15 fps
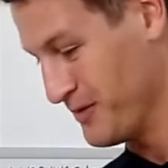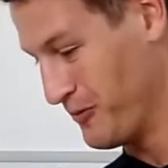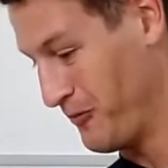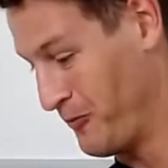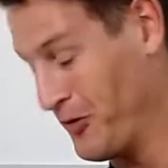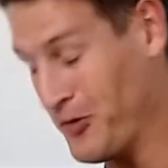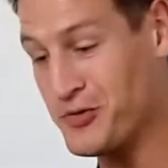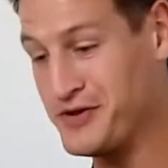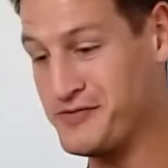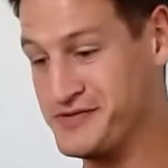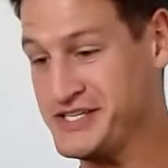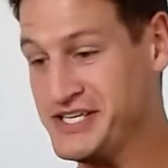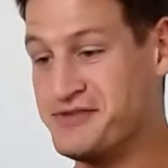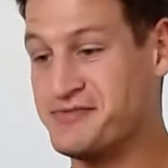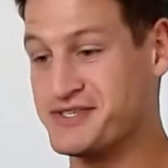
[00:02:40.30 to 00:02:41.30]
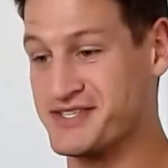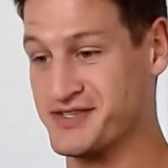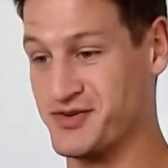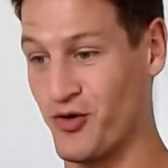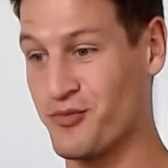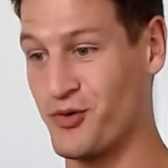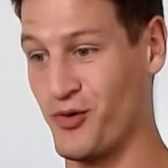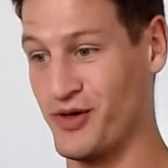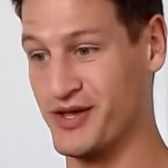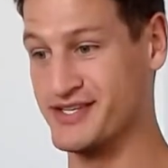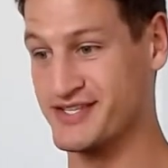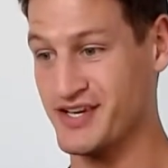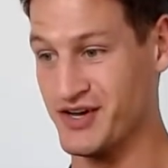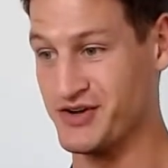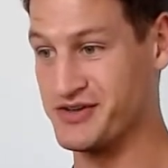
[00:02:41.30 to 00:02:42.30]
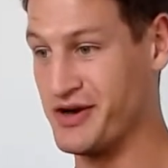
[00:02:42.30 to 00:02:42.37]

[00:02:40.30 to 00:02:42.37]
what we deem as normal is